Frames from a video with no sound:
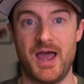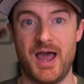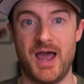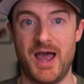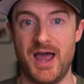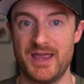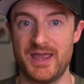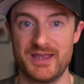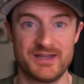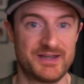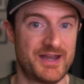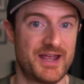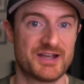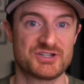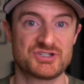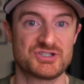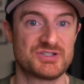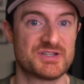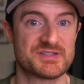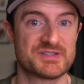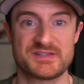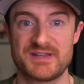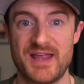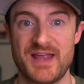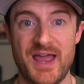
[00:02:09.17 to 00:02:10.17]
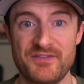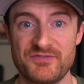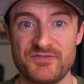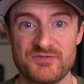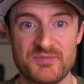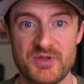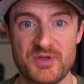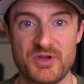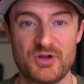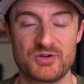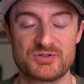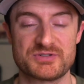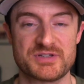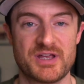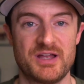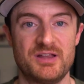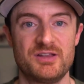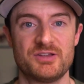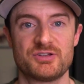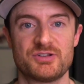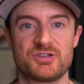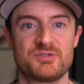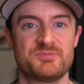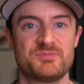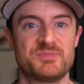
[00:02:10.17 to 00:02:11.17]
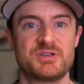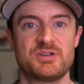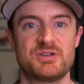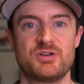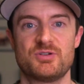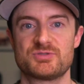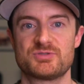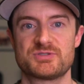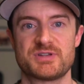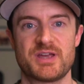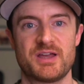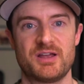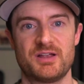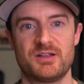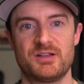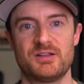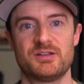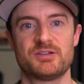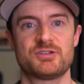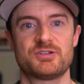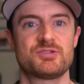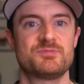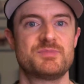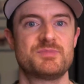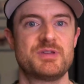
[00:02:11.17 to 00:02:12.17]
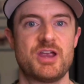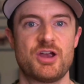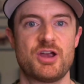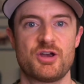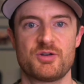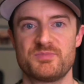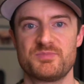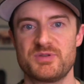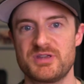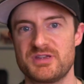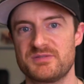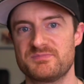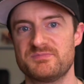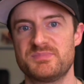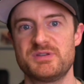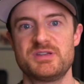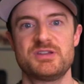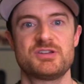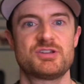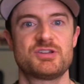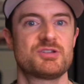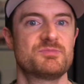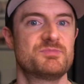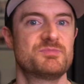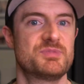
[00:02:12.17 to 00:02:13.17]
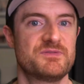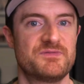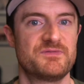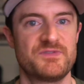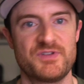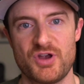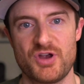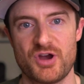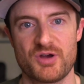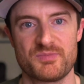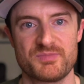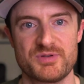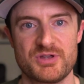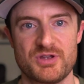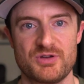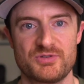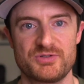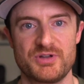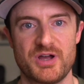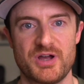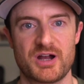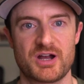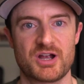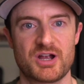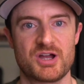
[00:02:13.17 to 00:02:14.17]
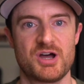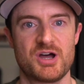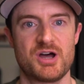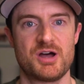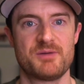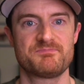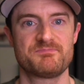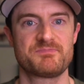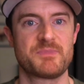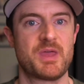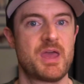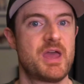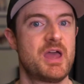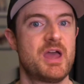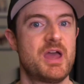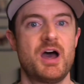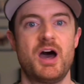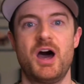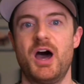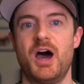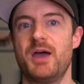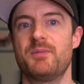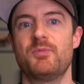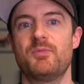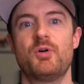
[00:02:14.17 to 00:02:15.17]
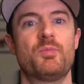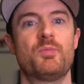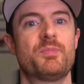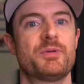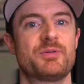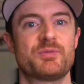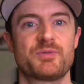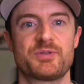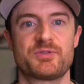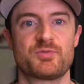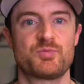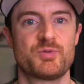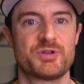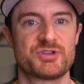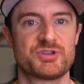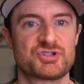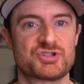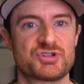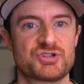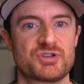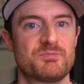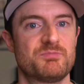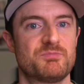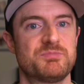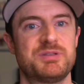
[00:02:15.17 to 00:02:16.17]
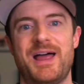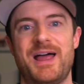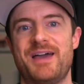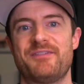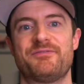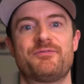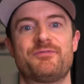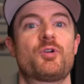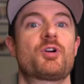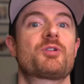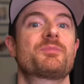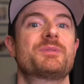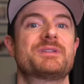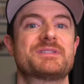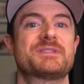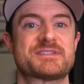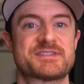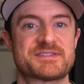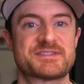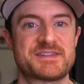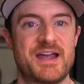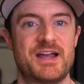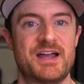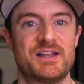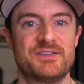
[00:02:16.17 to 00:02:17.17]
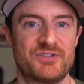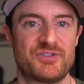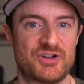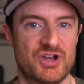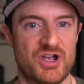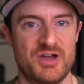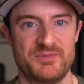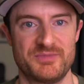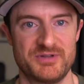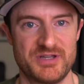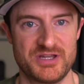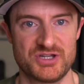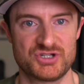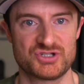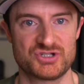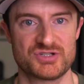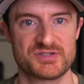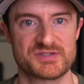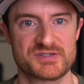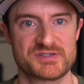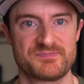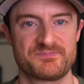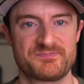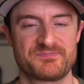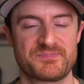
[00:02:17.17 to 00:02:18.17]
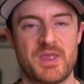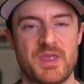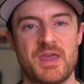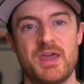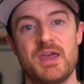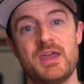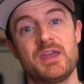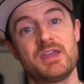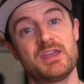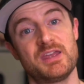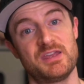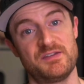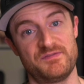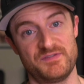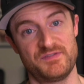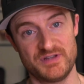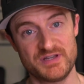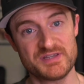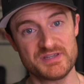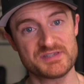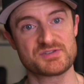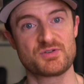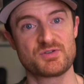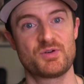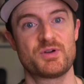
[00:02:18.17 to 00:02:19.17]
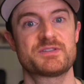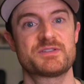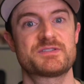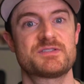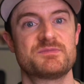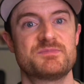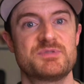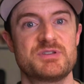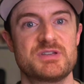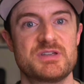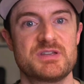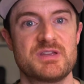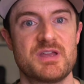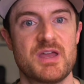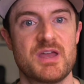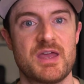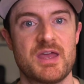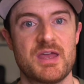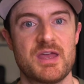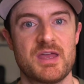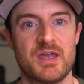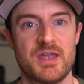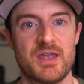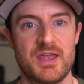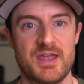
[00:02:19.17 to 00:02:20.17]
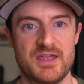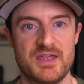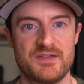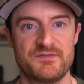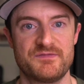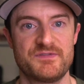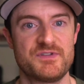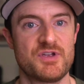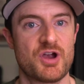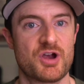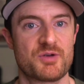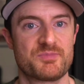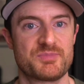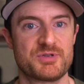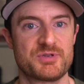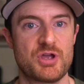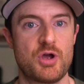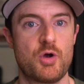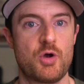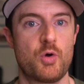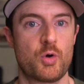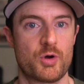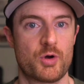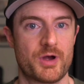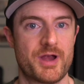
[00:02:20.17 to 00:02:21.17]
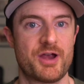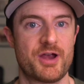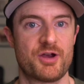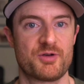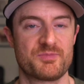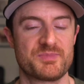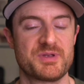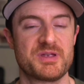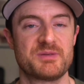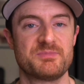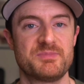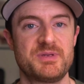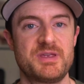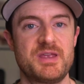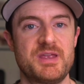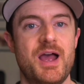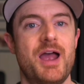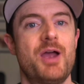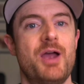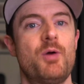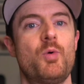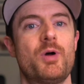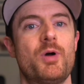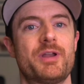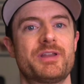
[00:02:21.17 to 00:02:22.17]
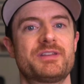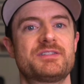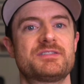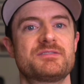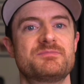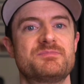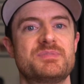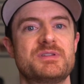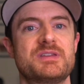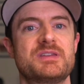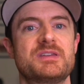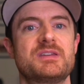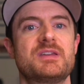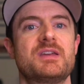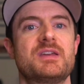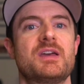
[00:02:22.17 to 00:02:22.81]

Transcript: It actually doesn't have to be a hotel. It could be hotel, it could be Airbnb, it could be vrbo.com. I'm open with which platform and style of accommodations. If it is going to be a VRBO or Airbnb, I want it to be